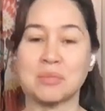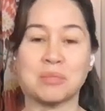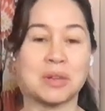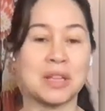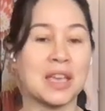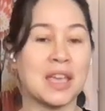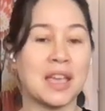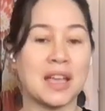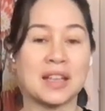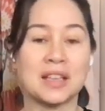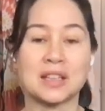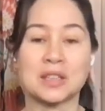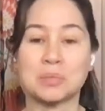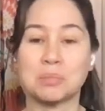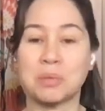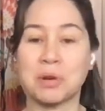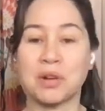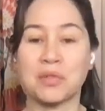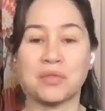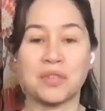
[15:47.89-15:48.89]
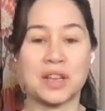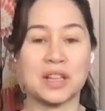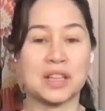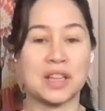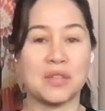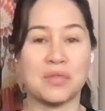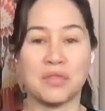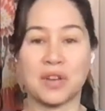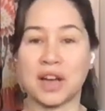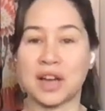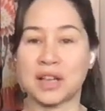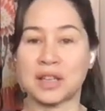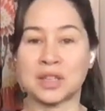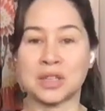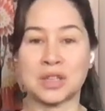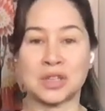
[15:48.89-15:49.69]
But again, it's perfectly fine